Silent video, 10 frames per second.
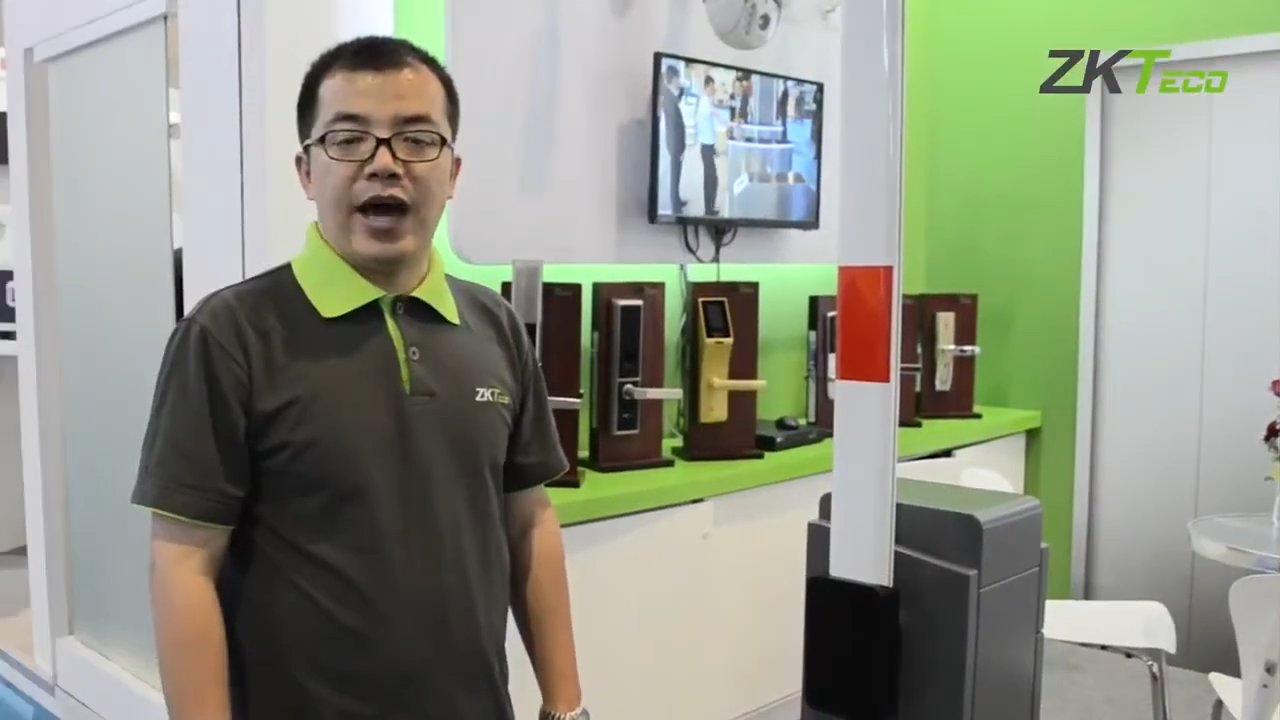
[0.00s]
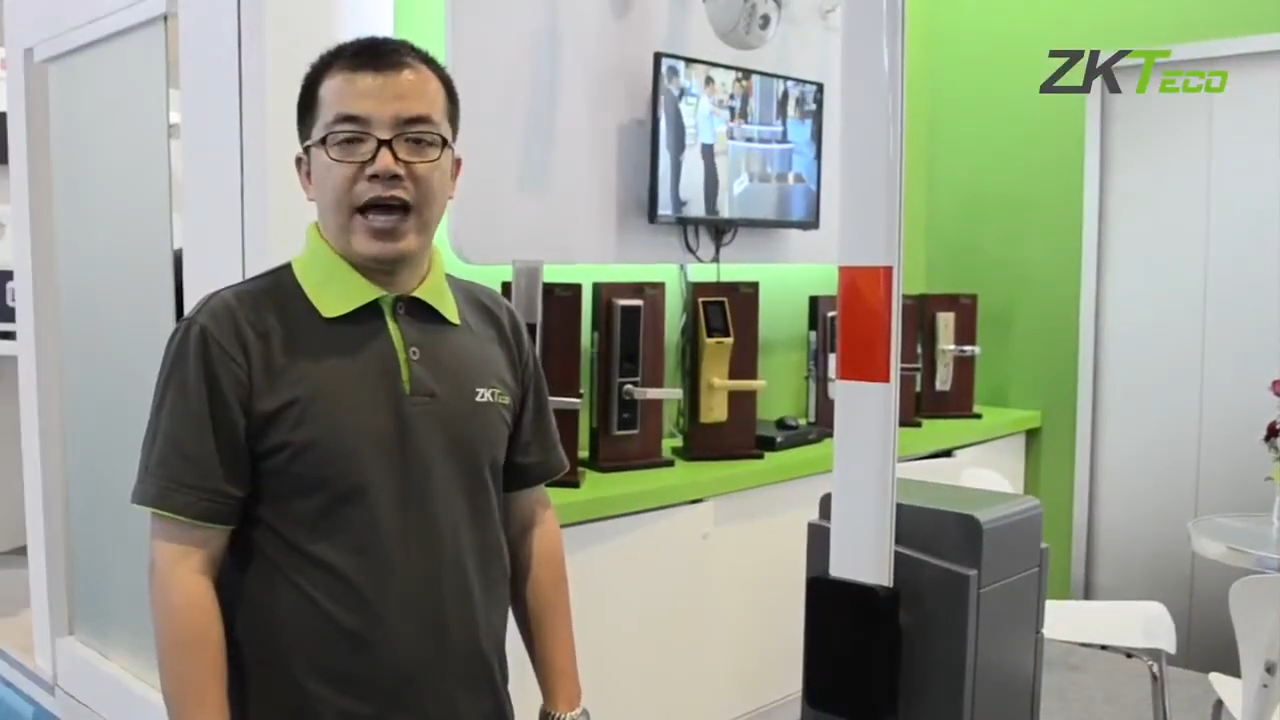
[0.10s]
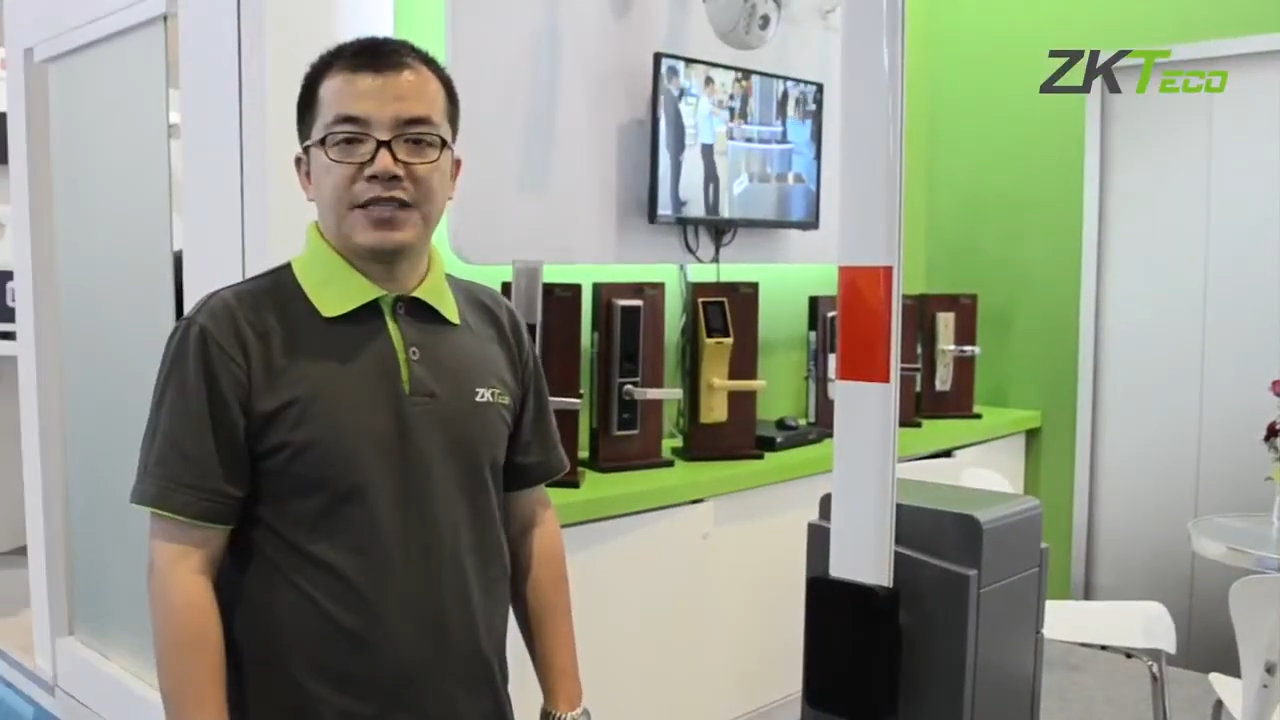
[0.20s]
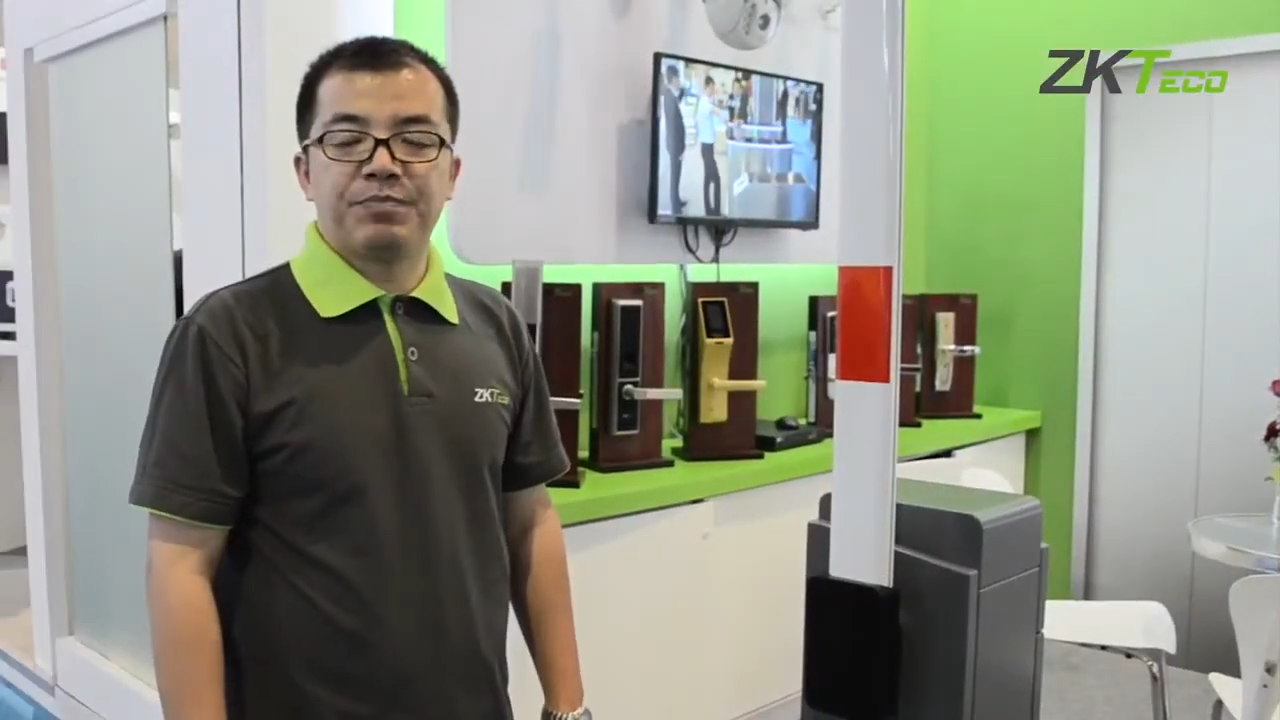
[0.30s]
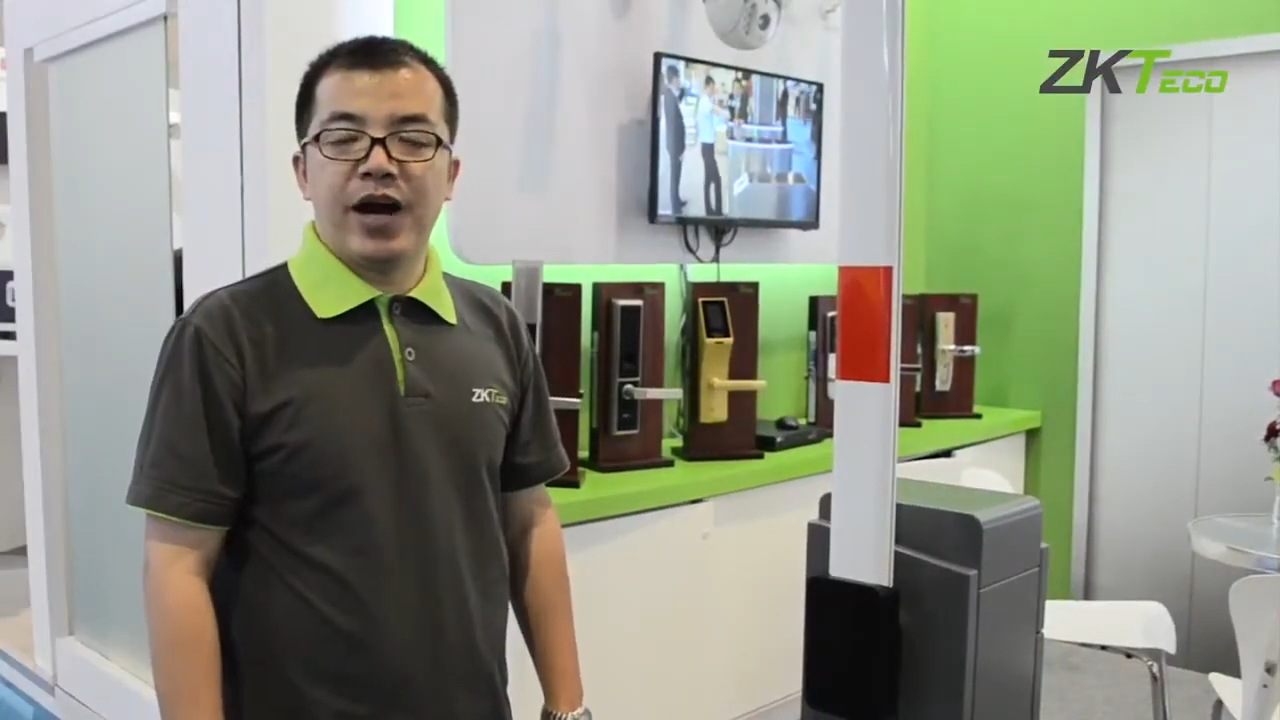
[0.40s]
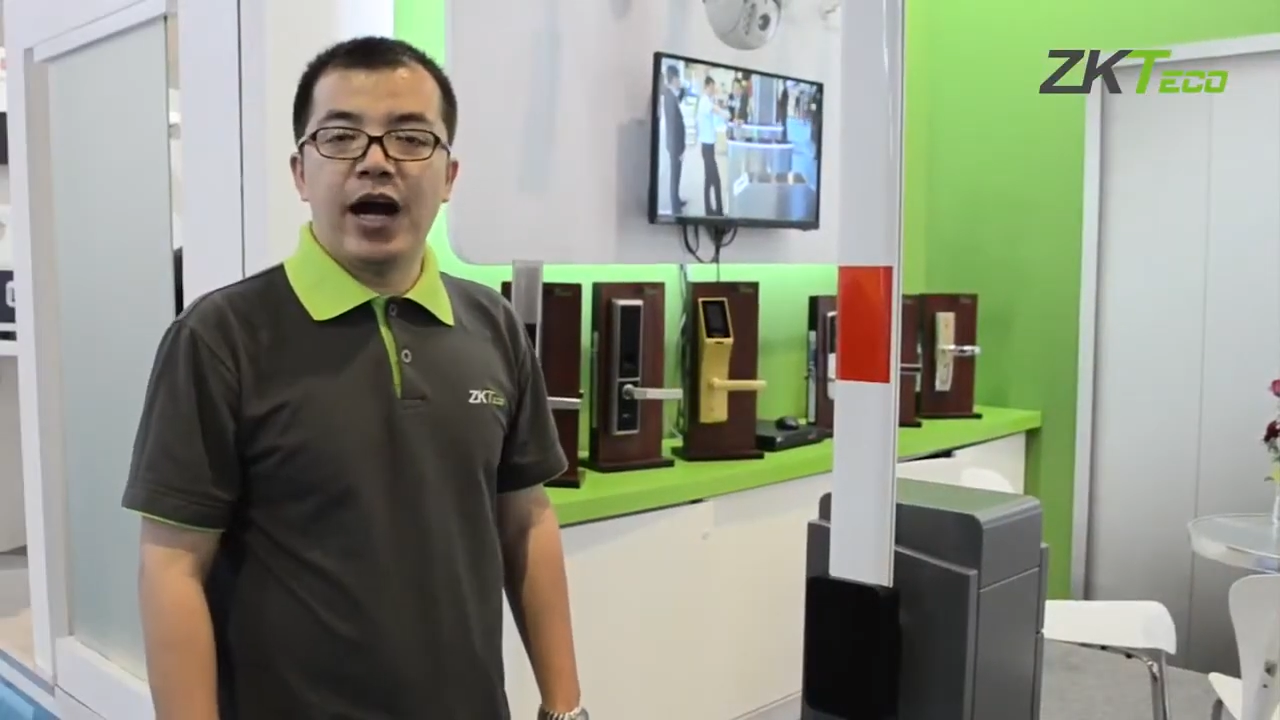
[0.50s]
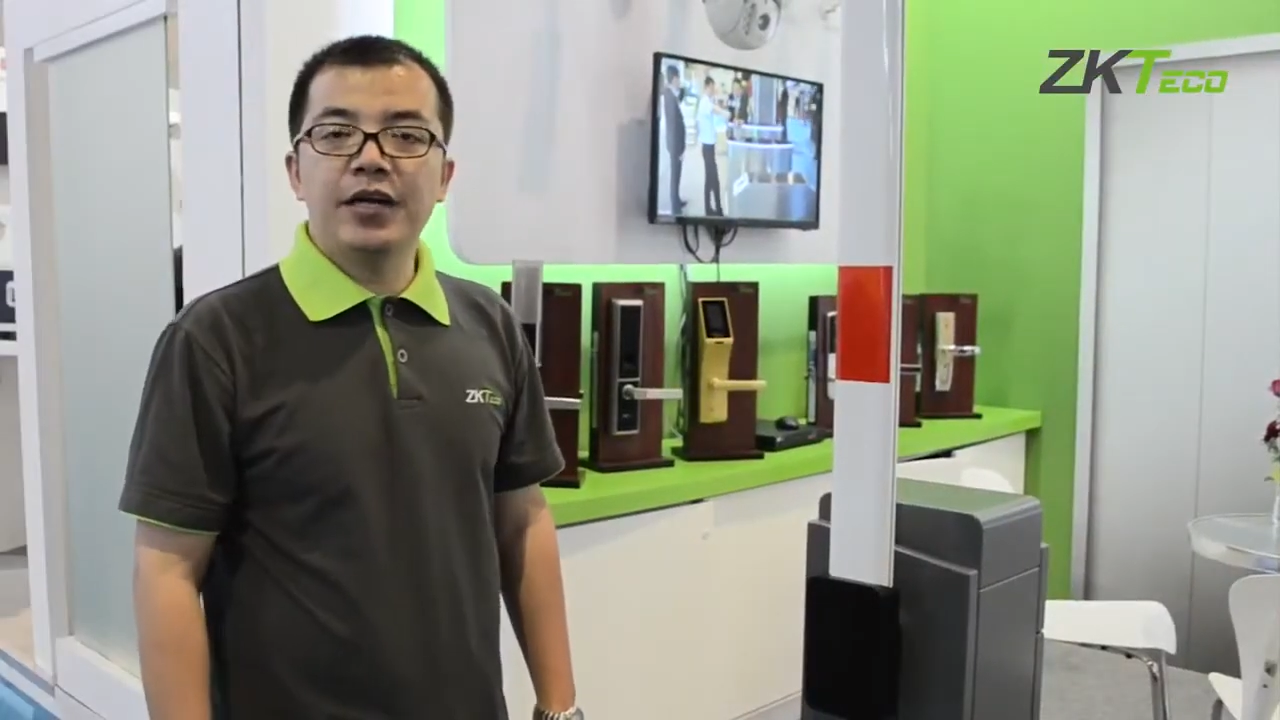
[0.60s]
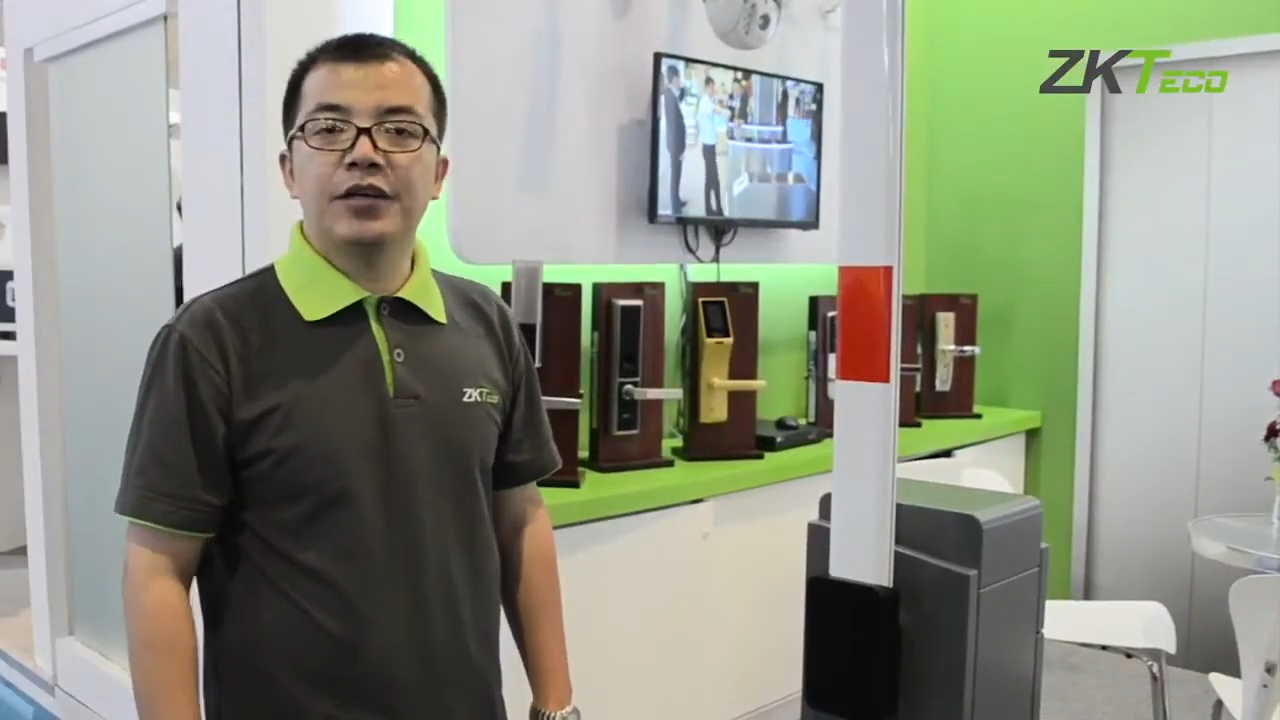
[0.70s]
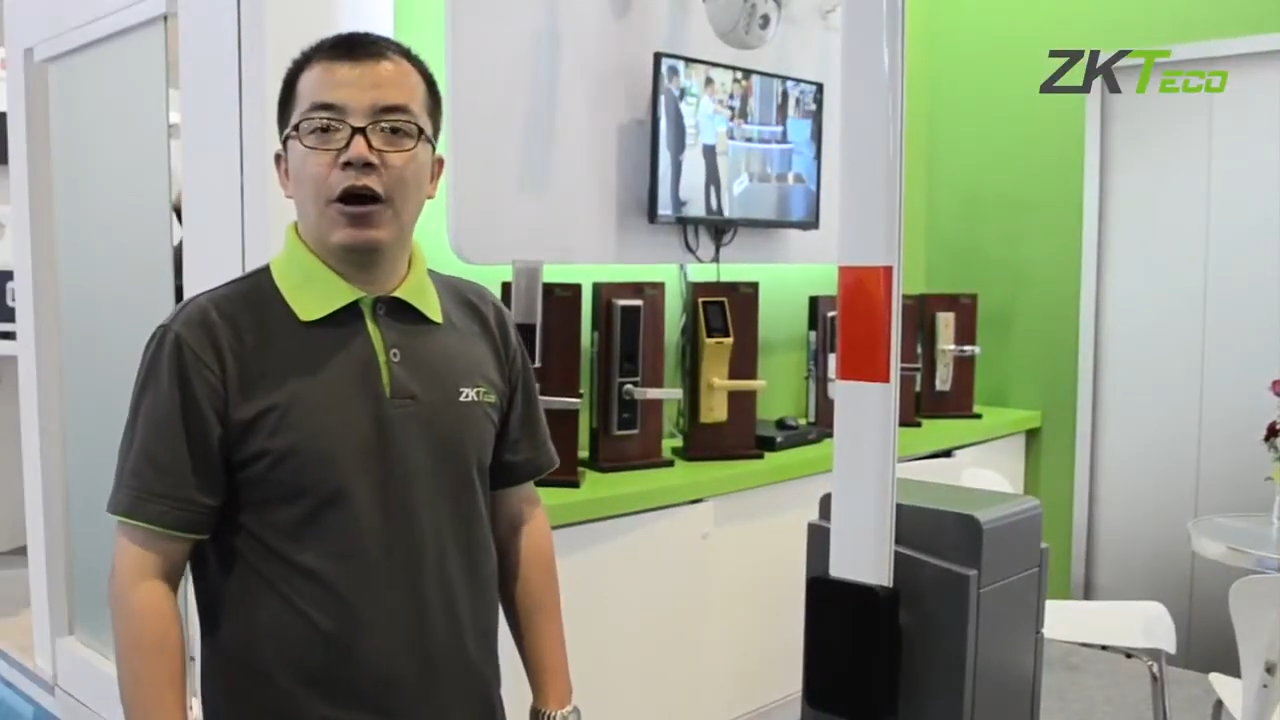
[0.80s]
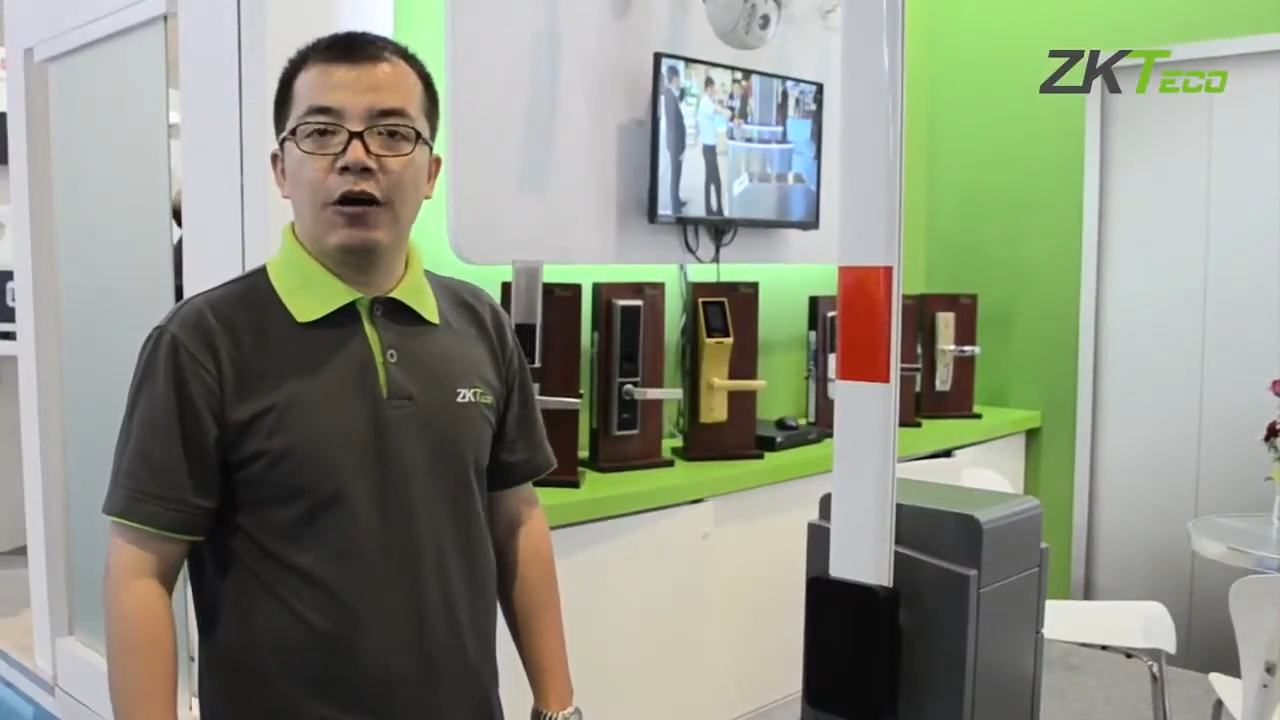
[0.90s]
as
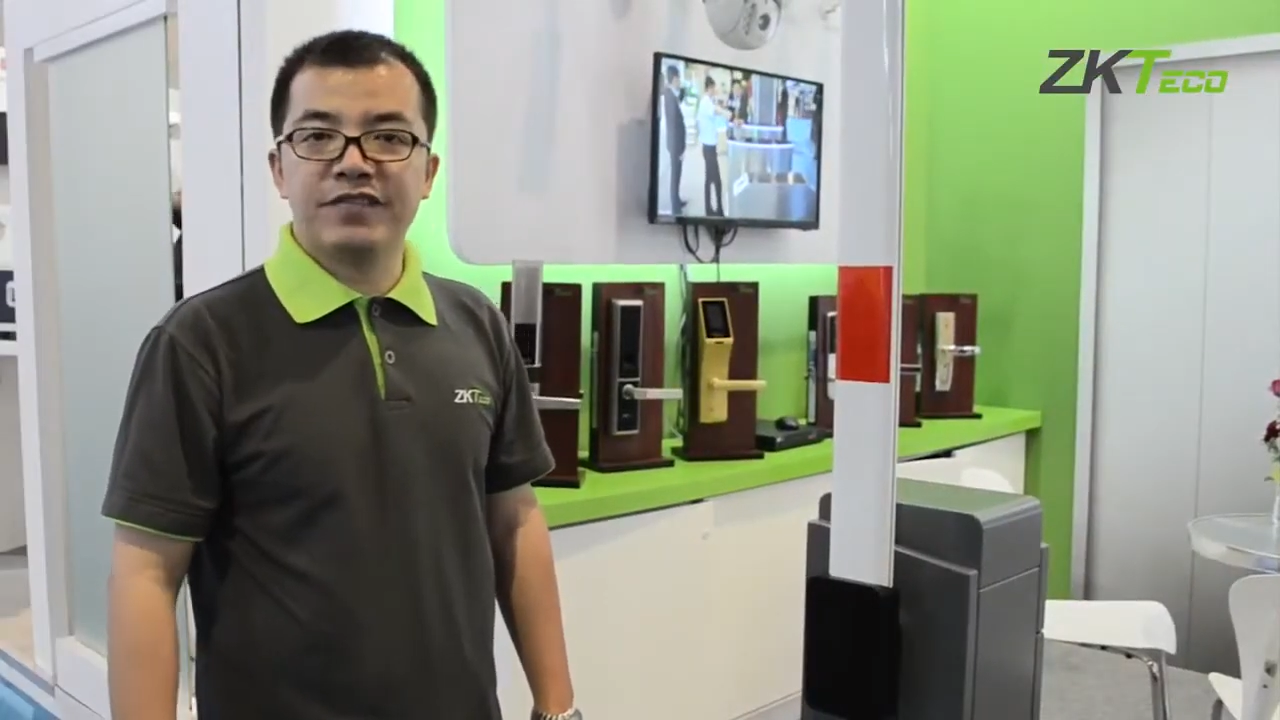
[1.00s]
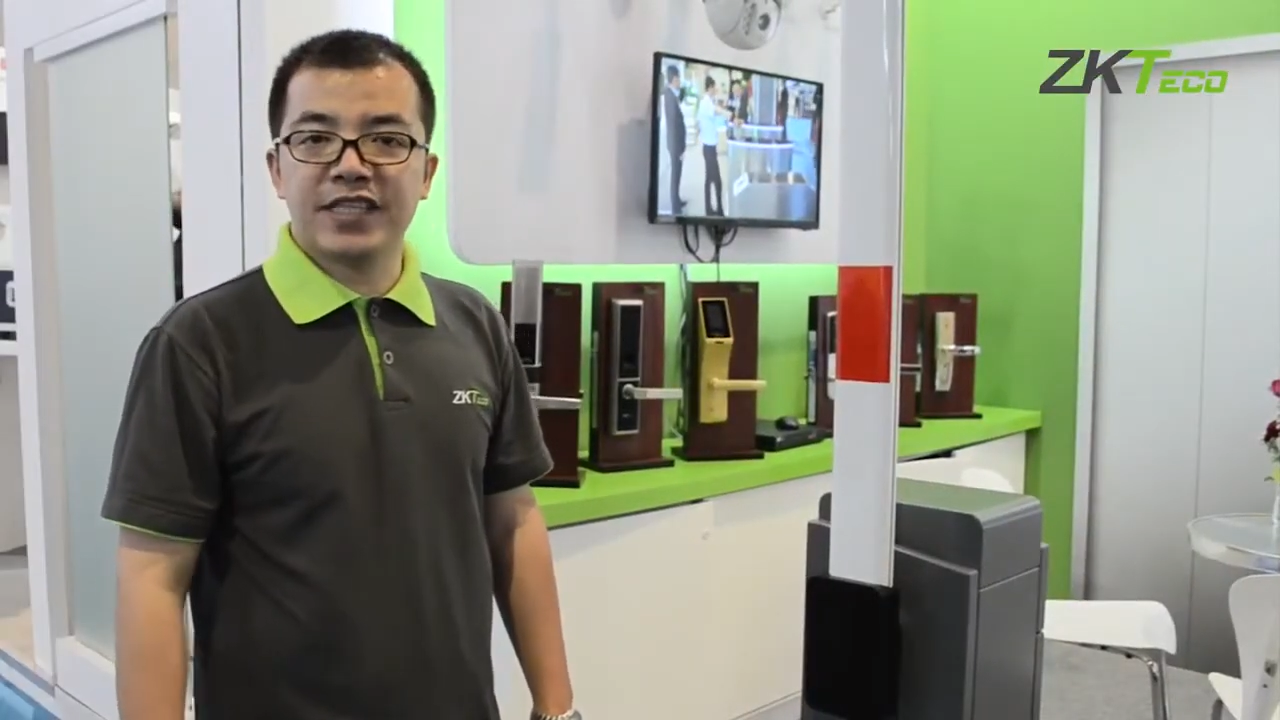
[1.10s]
part of